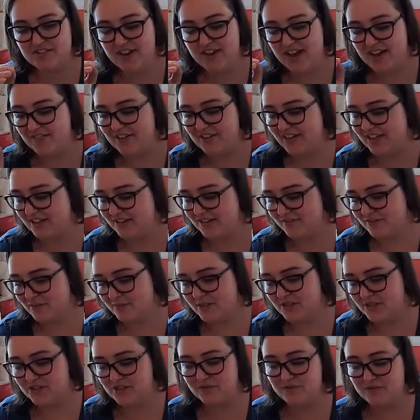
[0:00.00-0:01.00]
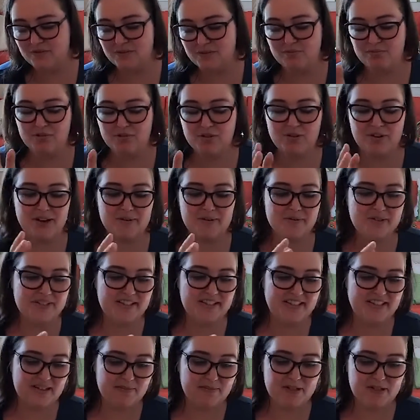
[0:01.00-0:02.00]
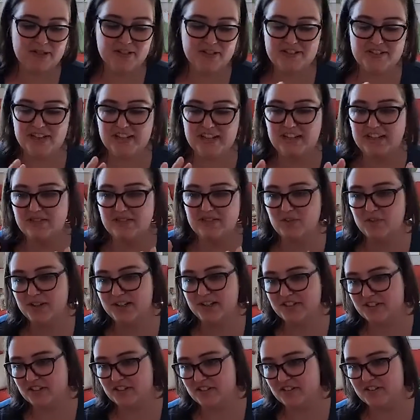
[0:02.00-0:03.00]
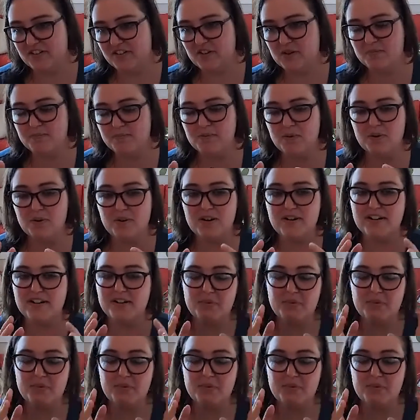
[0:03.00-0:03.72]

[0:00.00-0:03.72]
having information from programs team and our executive director and our board,